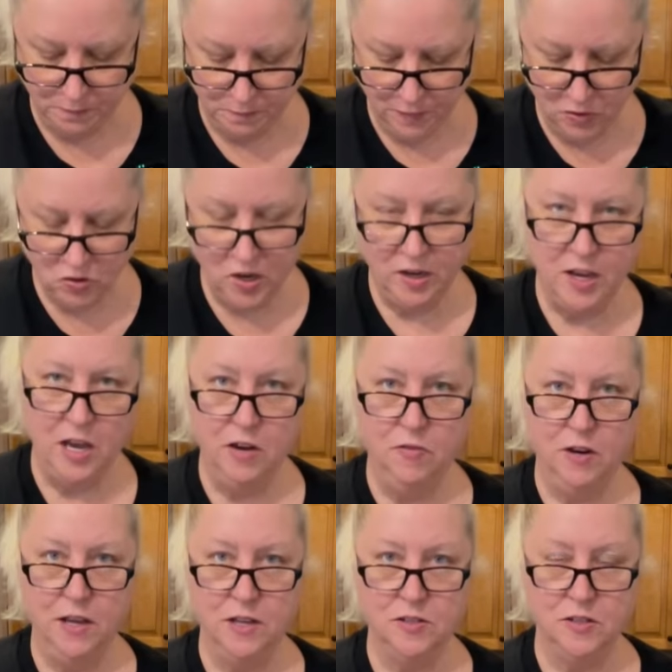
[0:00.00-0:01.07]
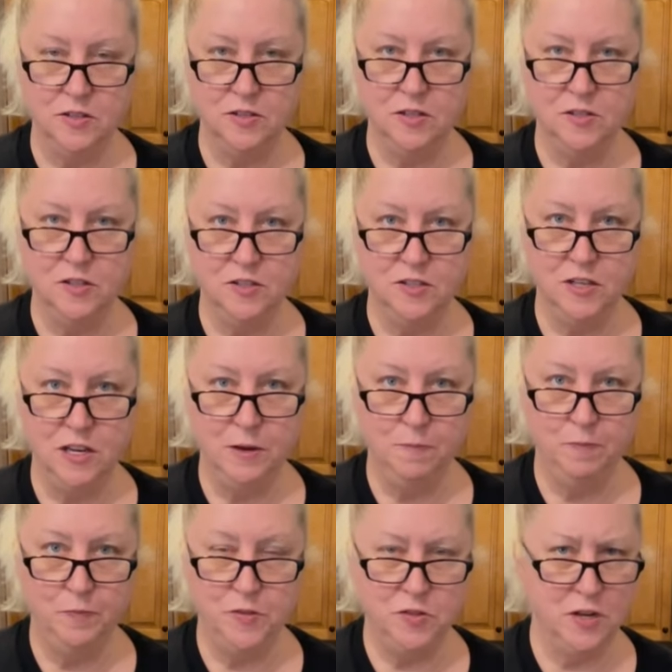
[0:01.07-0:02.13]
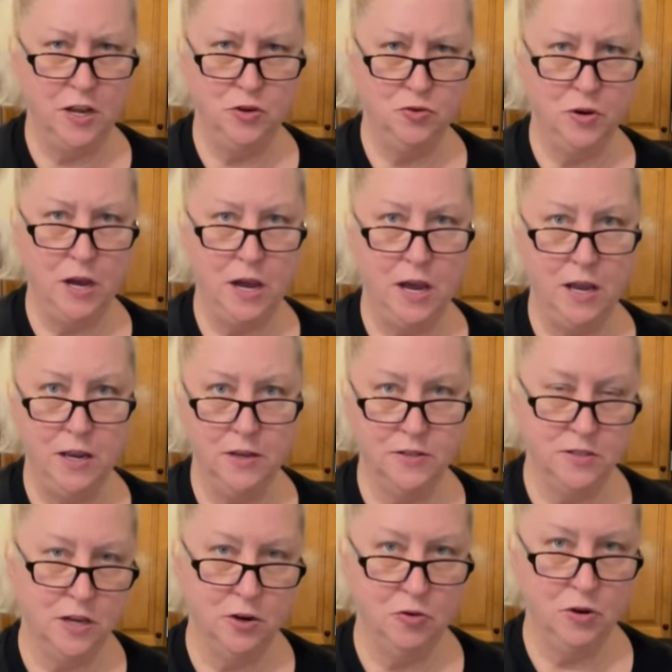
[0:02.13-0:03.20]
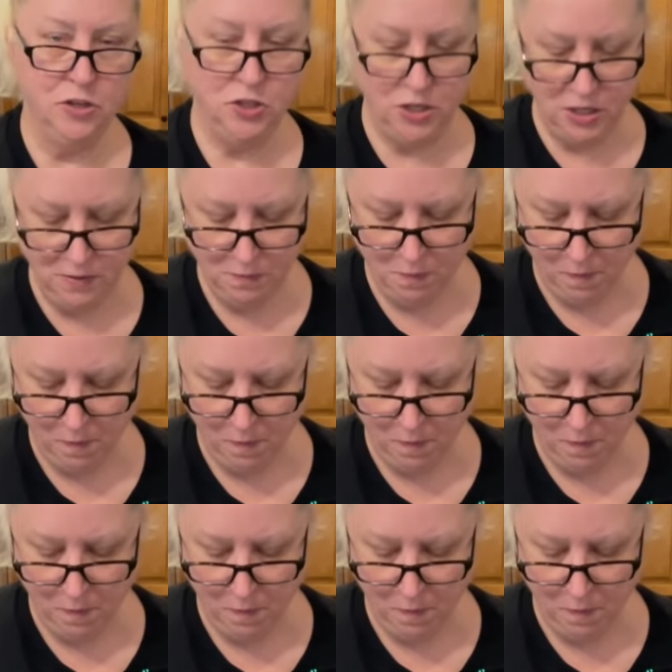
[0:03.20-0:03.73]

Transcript: It's got kind of a nice consistency. It's not dry, it's not crunchy.